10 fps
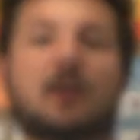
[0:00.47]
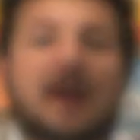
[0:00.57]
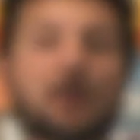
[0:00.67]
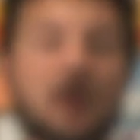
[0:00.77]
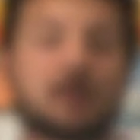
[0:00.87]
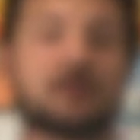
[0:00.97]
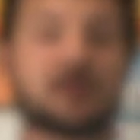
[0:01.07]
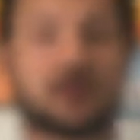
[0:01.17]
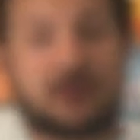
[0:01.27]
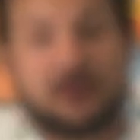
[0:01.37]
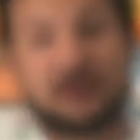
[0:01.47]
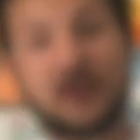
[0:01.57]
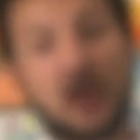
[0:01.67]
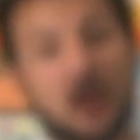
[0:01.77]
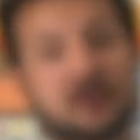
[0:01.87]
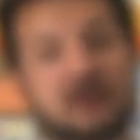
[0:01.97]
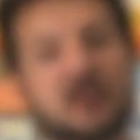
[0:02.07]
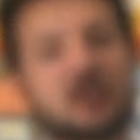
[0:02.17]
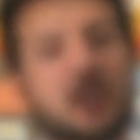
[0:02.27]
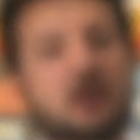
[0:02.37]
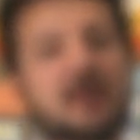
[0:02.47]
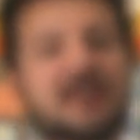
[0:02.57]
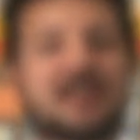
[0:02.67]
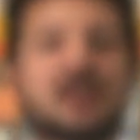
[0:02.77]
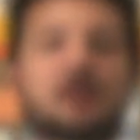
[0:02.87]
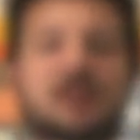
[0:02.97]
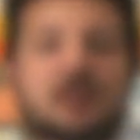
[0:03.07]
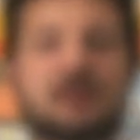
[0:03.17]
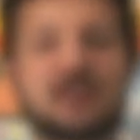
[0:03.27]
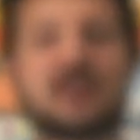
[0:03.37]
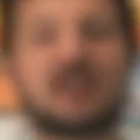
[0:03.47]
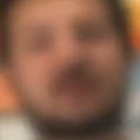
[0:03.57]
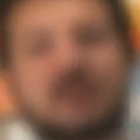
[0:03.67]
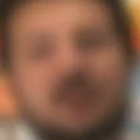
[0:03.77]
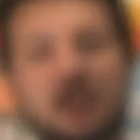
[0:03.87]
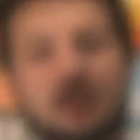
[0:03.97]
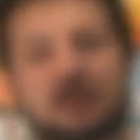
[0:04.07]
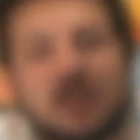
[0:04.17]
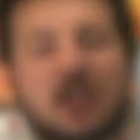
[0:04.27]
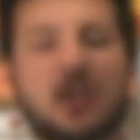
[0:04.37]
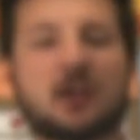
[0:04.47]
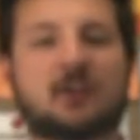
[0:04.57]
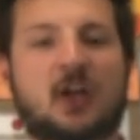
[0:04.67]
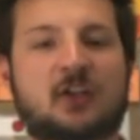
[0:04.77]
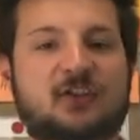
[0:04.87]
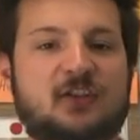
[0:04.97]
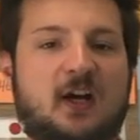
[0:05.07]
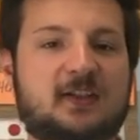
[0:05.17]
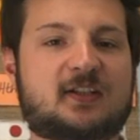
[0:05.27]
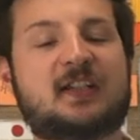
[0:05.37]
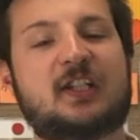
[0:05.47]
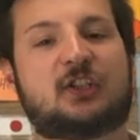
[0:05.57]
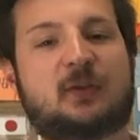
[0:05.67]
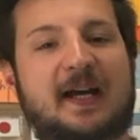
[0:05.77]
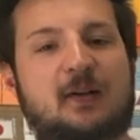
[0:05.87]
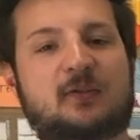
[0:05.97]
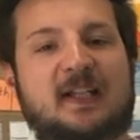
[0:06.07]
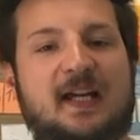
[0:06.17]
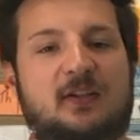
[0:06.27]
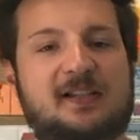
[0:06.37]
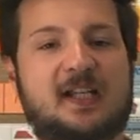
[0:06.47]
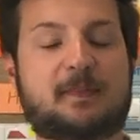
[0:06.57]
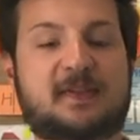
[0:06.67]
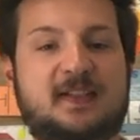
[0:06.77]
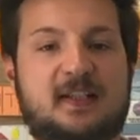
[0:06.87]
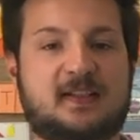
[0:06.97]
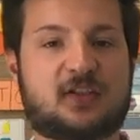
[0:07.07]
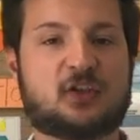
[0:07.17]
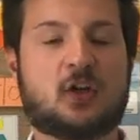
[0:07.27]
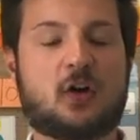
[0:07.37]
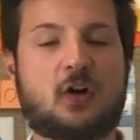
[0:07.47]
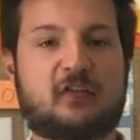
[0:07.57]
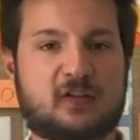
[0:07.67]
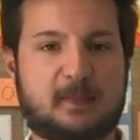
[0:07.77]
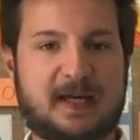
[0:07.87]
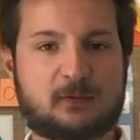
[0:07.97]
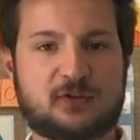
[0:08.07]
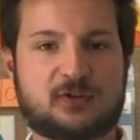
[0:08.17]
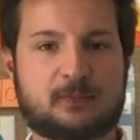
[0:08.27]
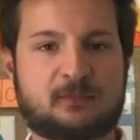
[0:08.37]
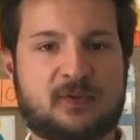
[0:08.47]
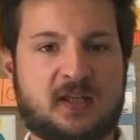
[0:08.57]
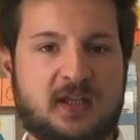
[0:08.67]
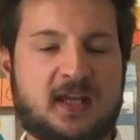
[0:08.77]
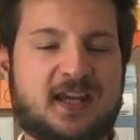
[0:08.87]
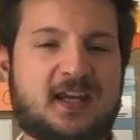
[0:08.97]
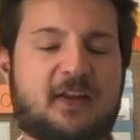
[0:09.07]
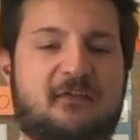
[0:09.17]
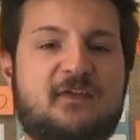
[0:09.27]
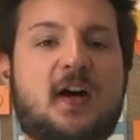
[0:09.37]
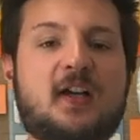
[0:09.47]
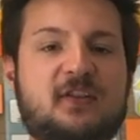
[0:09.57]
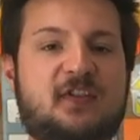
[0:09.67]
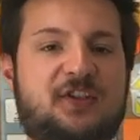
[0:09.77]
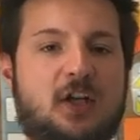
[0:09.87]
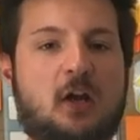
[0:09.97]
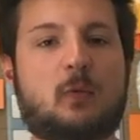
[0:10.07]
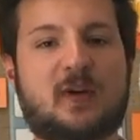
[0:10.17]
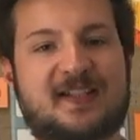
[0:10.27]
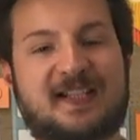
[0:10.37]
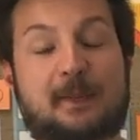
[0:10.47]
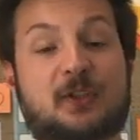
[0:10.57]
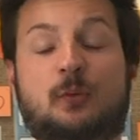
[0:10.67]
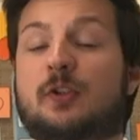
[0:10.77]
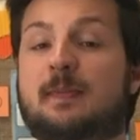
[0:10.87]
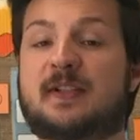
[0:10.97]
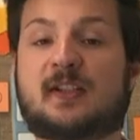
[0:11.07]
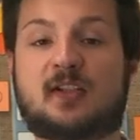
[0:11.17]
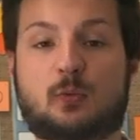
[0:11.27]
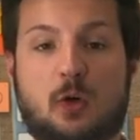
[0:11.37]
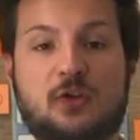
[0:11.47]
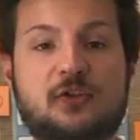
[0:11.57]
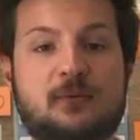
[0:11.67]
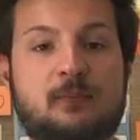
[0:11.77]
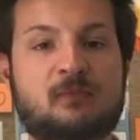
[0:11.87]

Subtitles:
and welcome to the third video in a sequence of 6 videos that are designed to teach you how to calculate a percentage of an amount. In the first video we established what a percentage was.